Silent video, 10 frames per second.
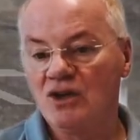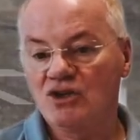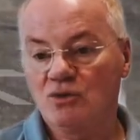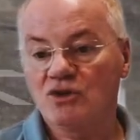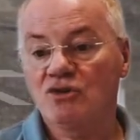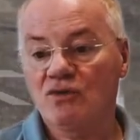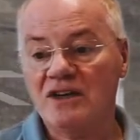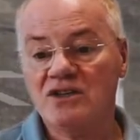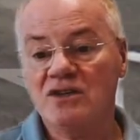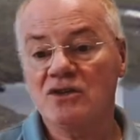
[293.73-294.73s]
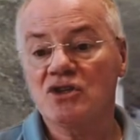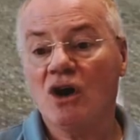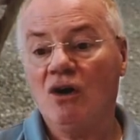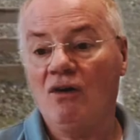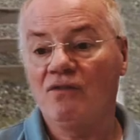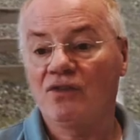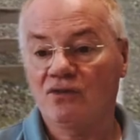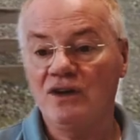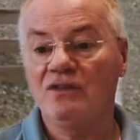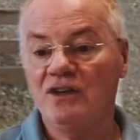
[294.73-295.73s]
So it was the residents of
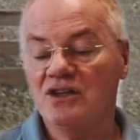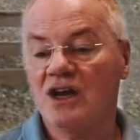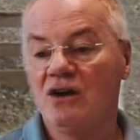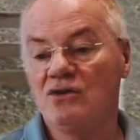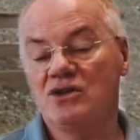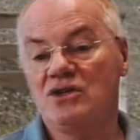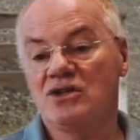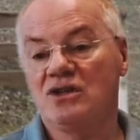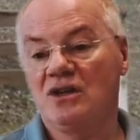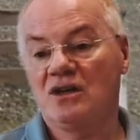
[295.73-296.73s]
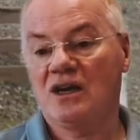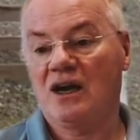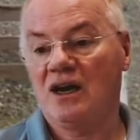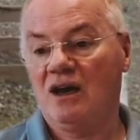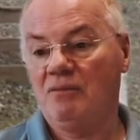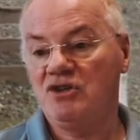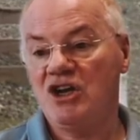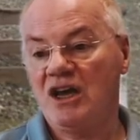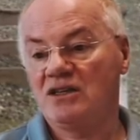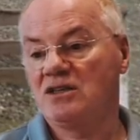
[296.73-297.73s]
3 of these houses that
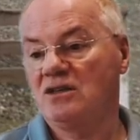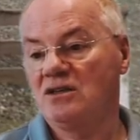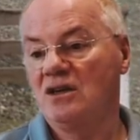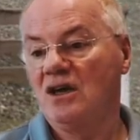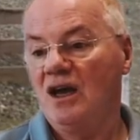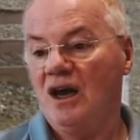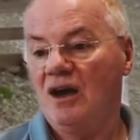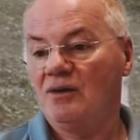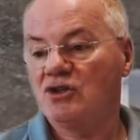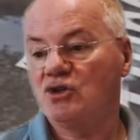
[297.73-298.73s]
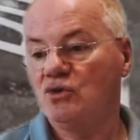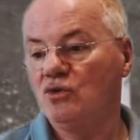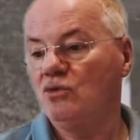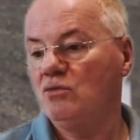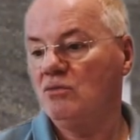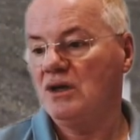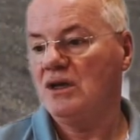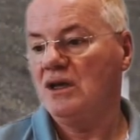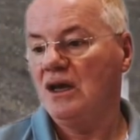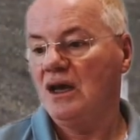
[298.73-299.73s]
objected to me